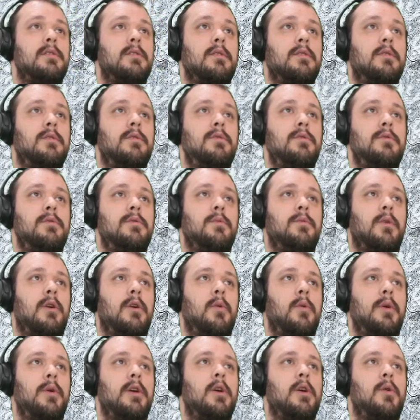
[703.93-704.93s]
Where are
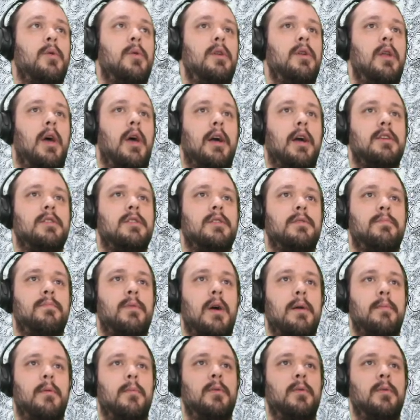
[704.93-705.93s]
we going next?
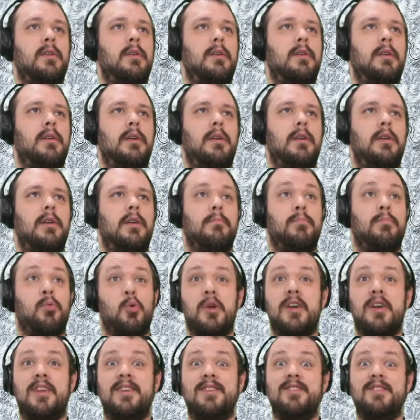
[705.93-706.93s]
Probably
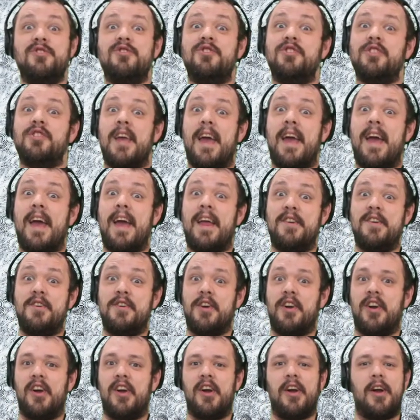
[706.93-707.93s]
Bryn
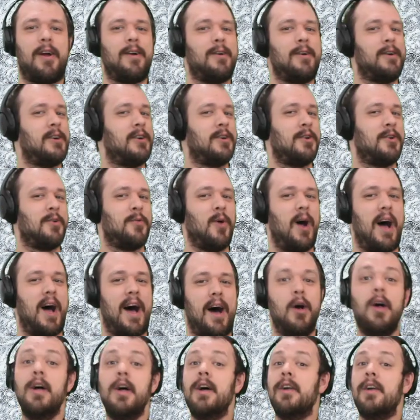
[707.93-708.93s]
Shander. Oh,
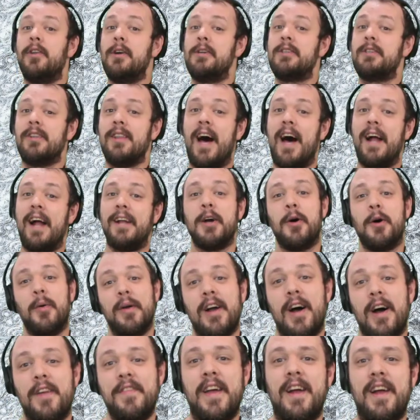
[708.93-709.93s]
wow. There's a lot going
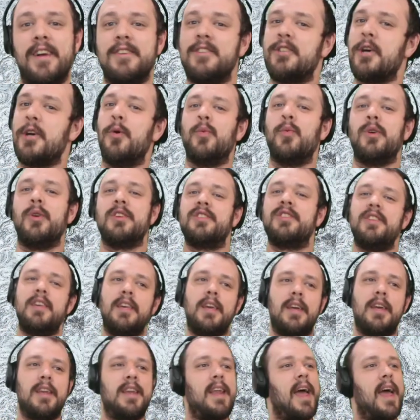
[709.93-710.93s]
on there, so we'll see
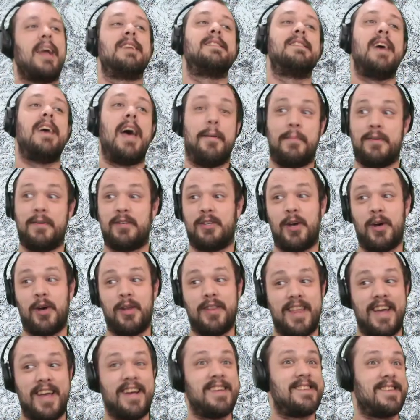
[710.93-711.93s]
you next episode.
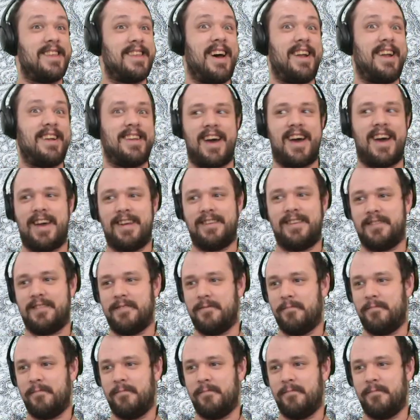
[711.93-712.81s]
Thanks a lot, guys.